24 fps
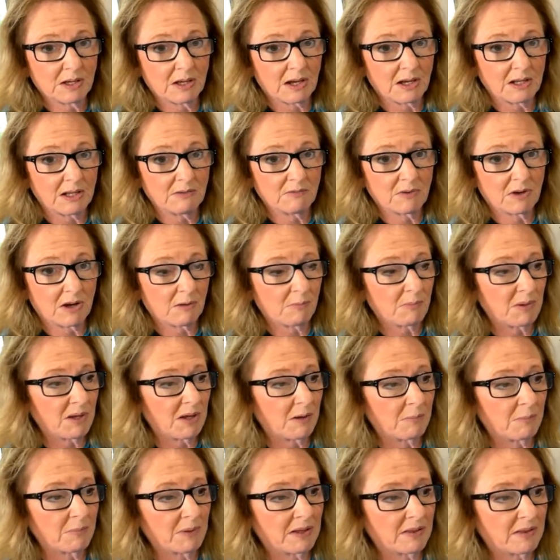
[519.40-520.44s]
kind of coming
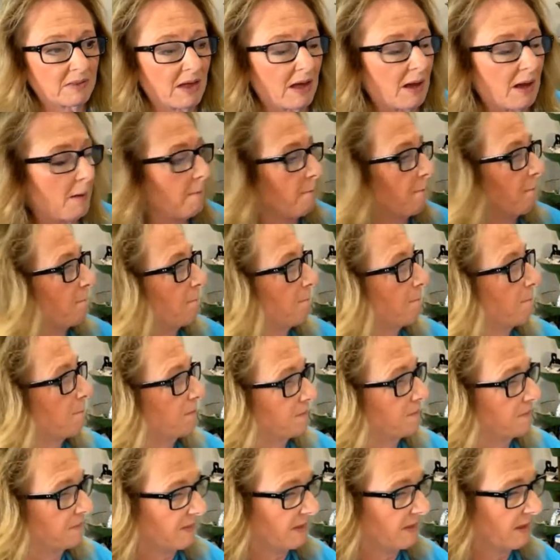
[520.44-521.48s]
up like that.
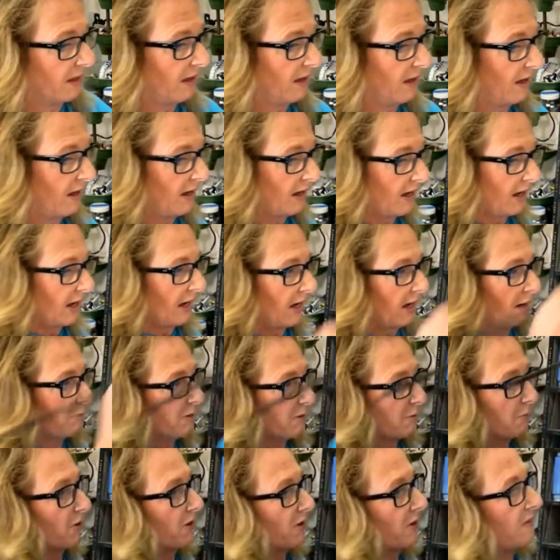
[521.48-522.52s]
I'm
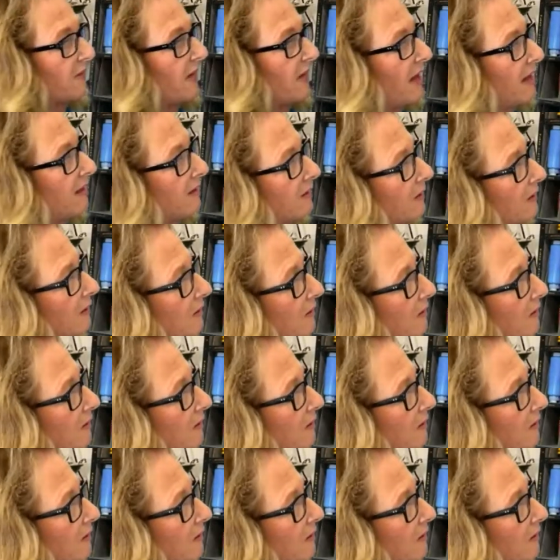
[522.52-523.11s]
going to bring that